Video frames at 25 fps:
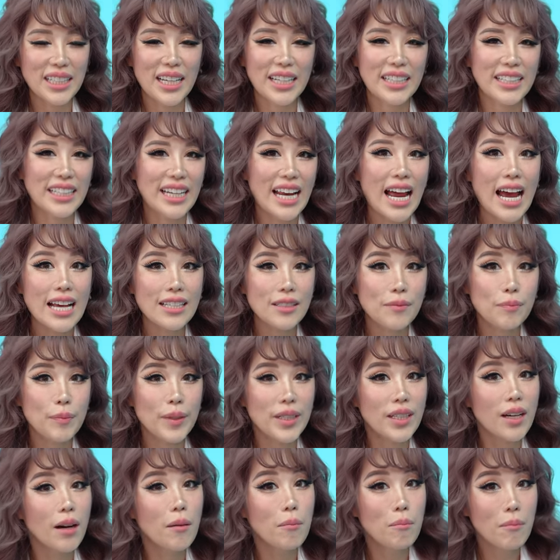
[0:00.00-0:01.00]
and it has
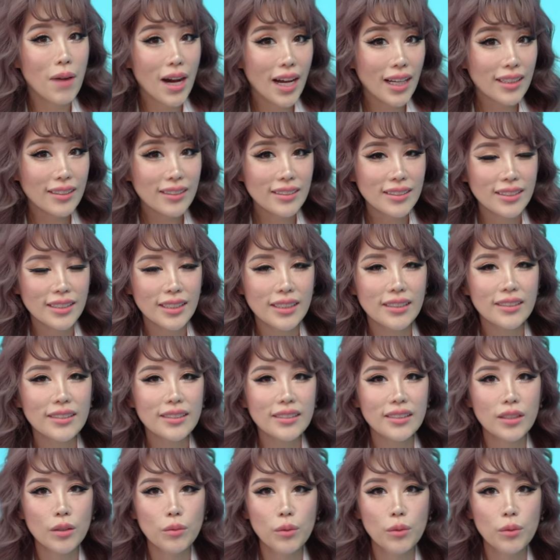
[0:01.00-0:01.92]
been a month since the